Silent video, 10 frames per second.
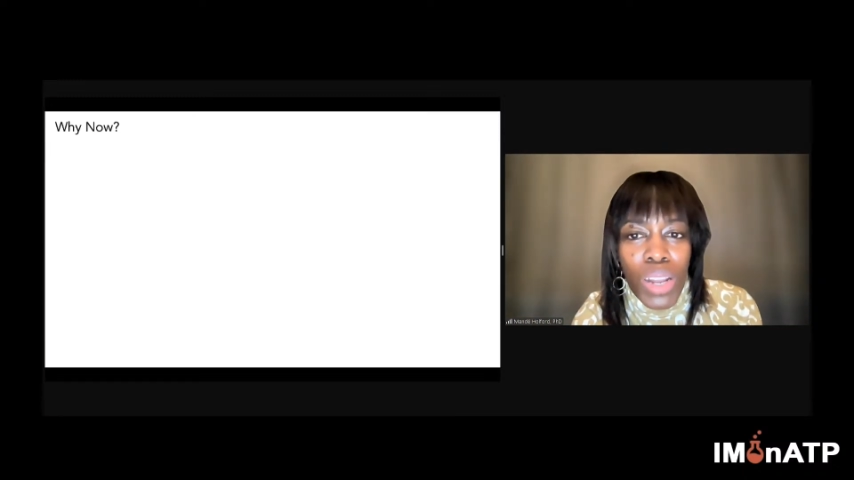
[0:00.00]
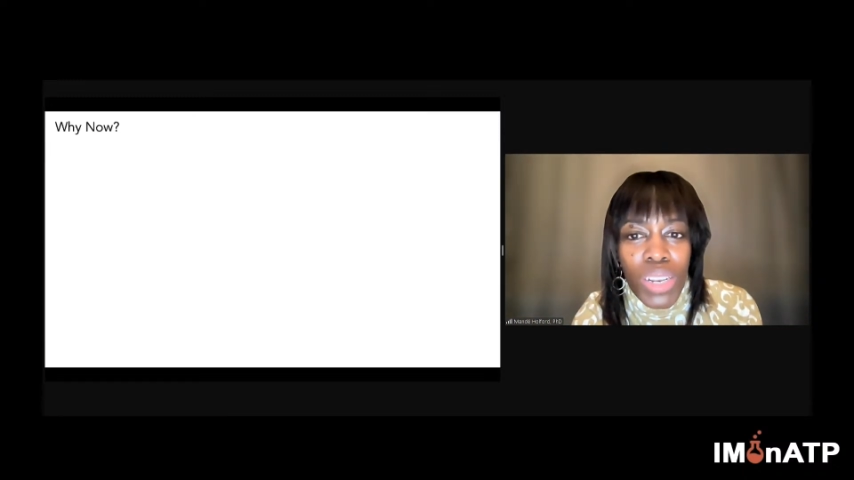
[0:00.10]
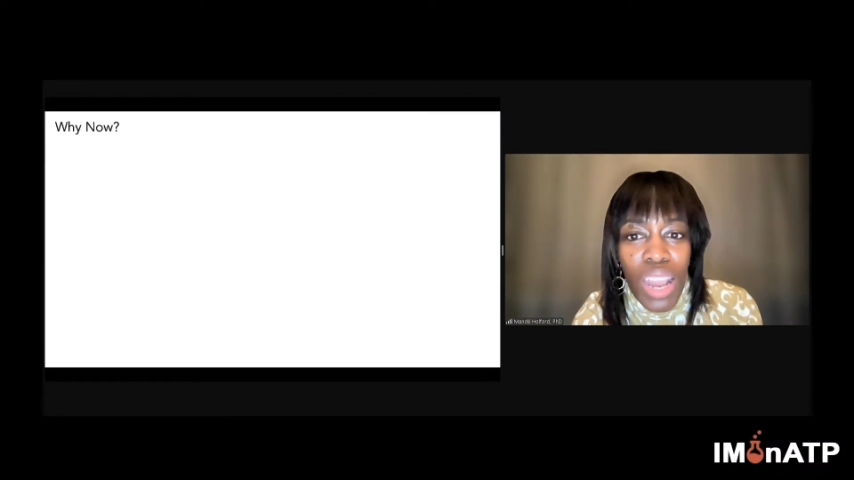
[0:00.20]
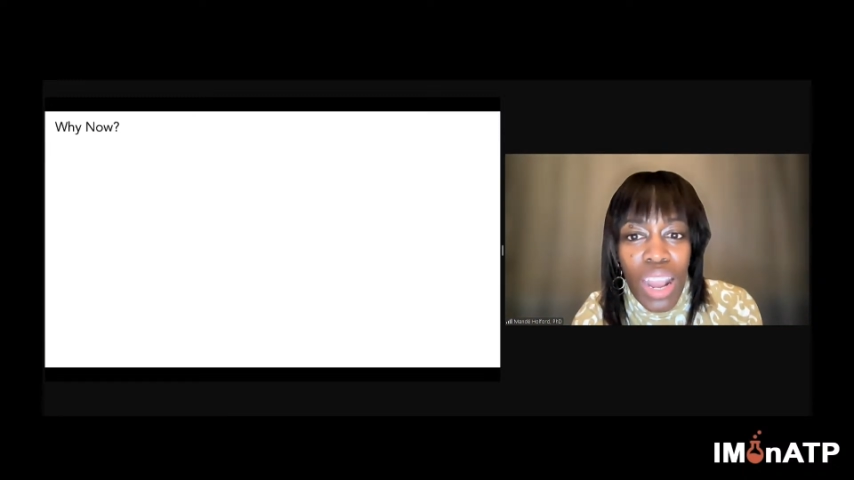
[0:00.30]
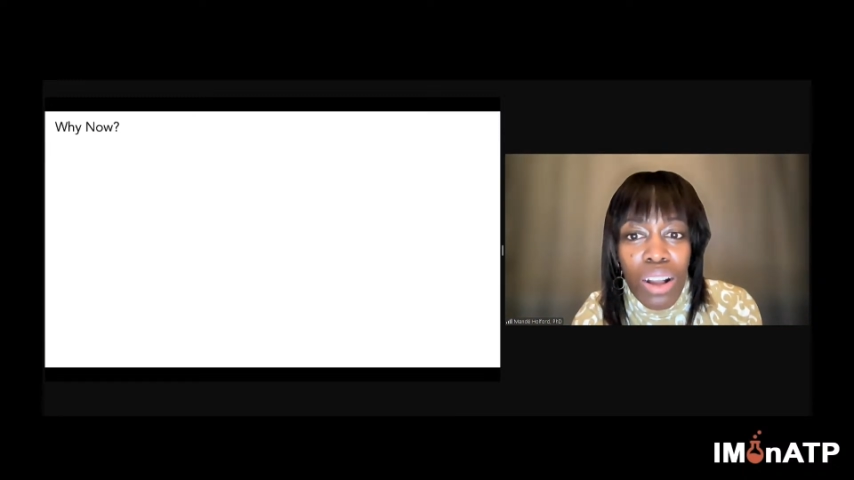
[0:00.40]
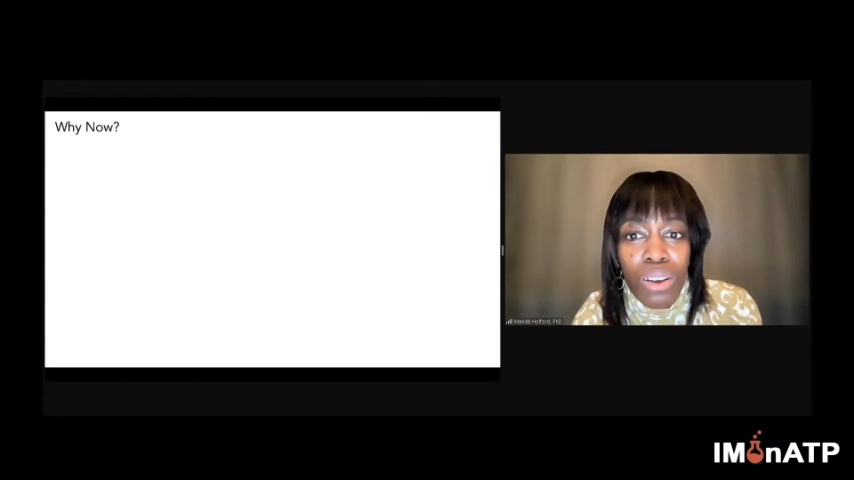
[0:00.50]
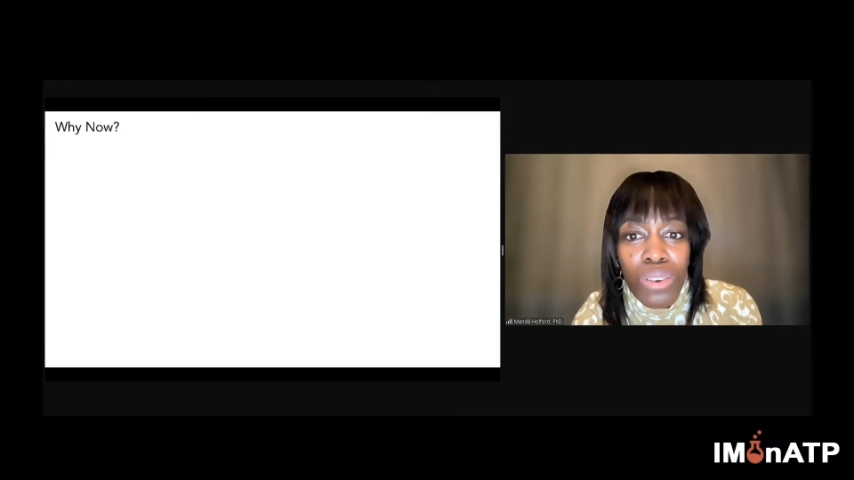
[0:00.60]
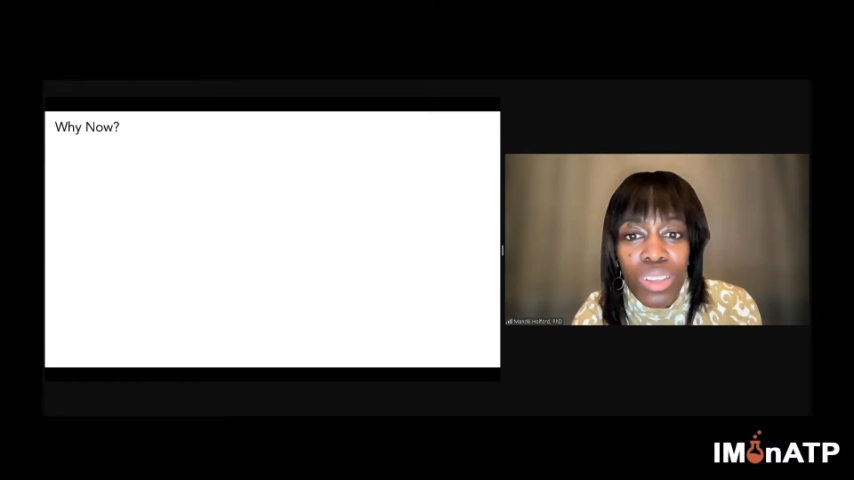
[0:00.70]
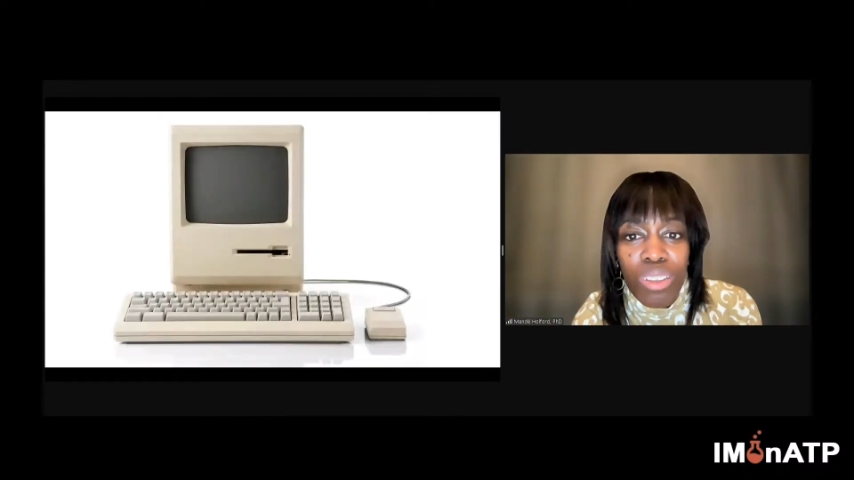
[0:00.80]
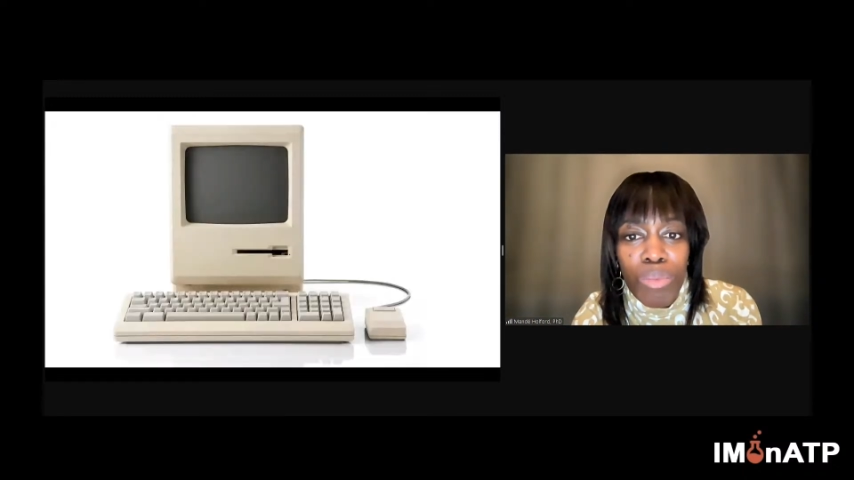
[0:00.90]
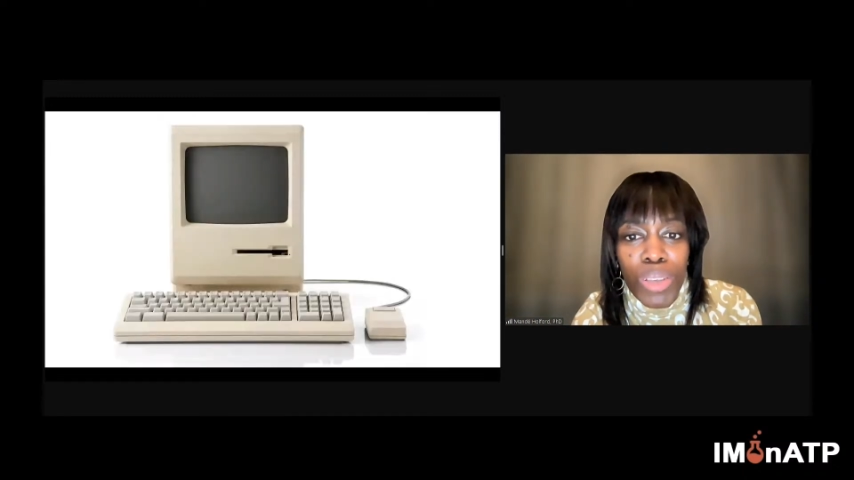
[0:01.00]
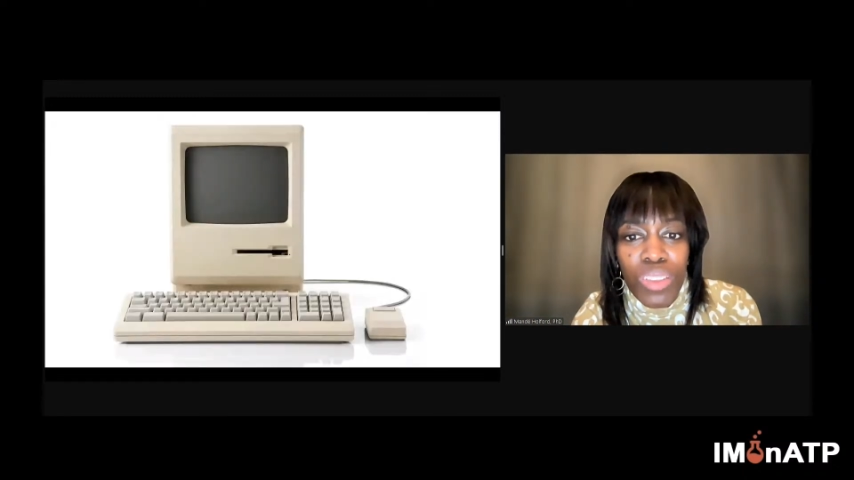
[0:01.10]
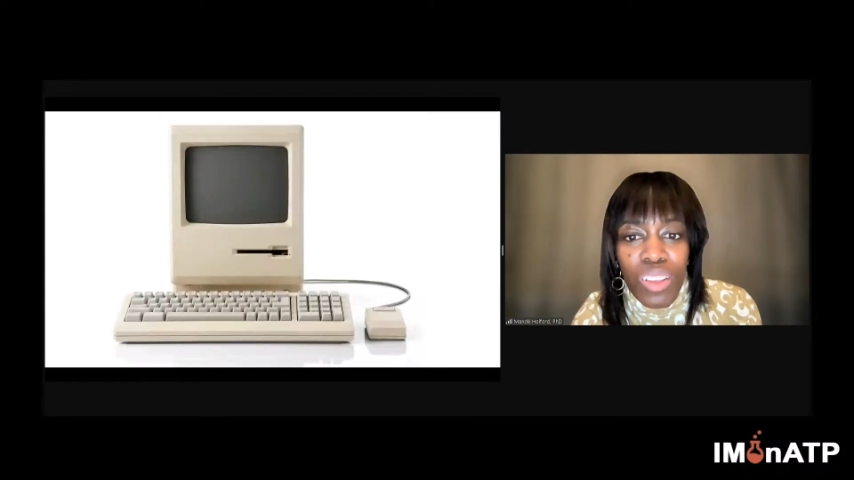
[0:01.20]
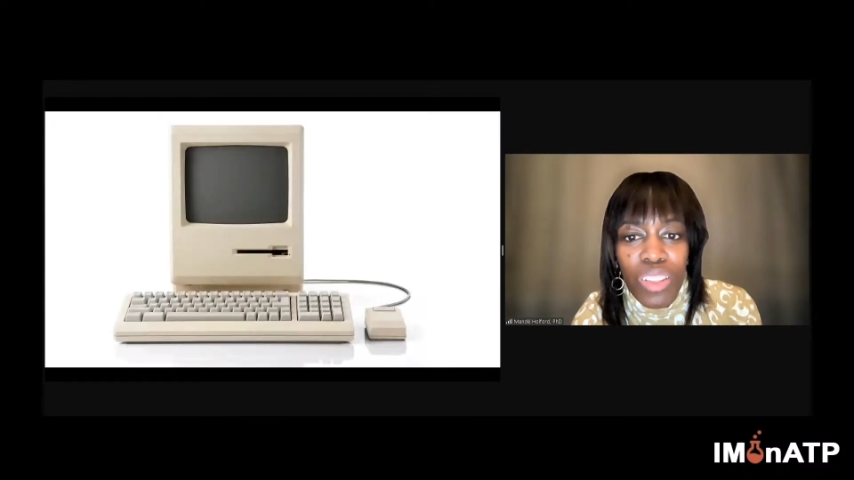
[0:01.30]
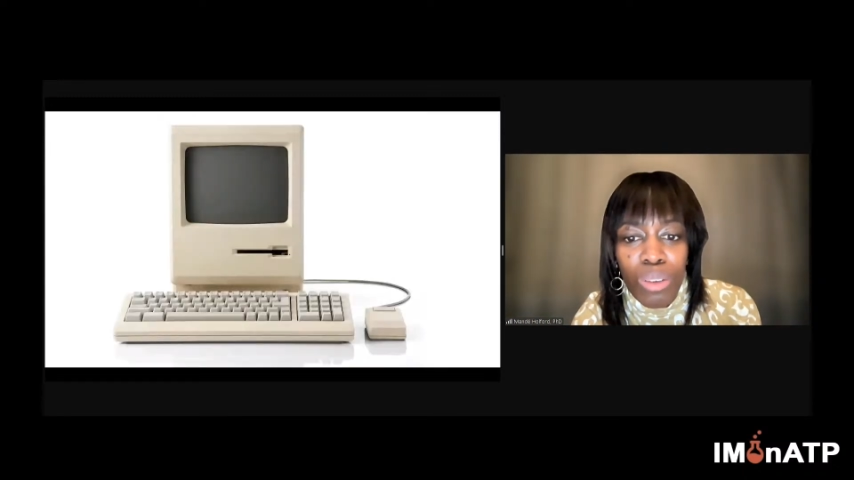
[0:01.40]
Why now is because